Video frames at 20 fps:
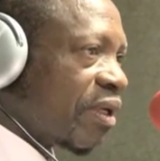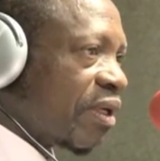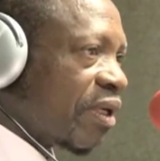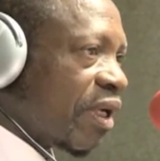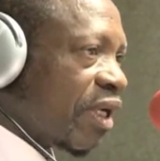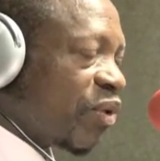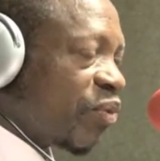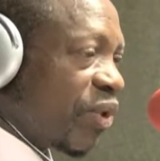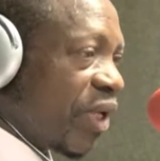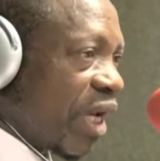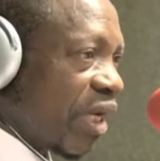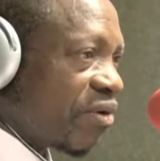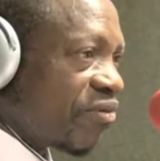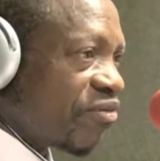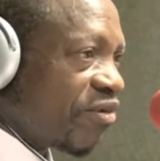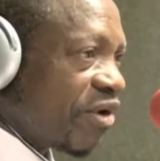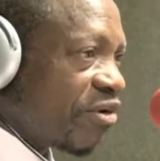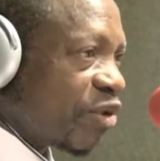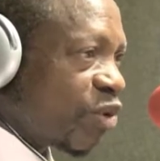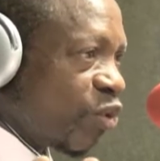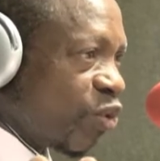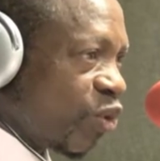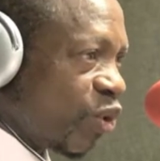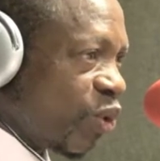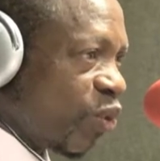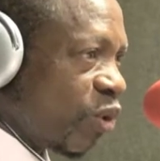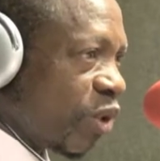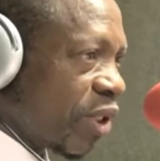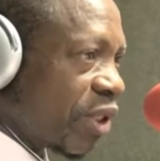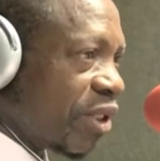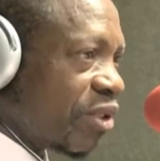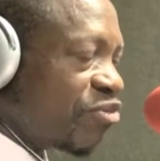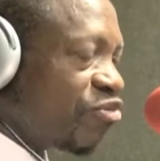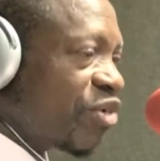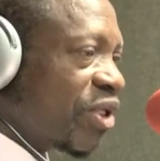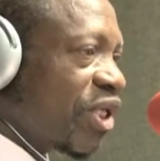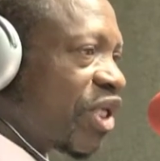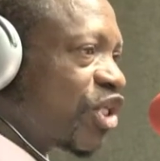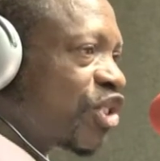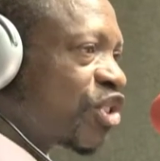and we had a very good working
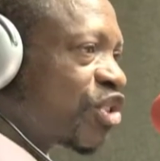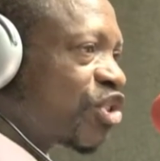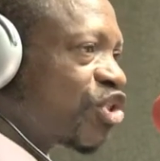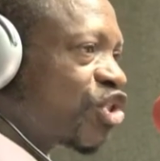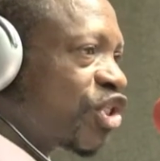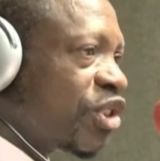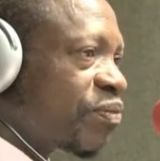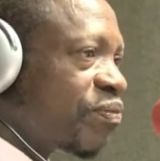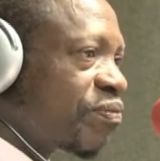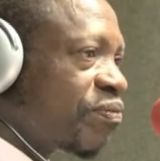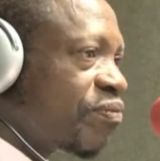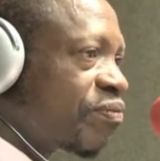relationship,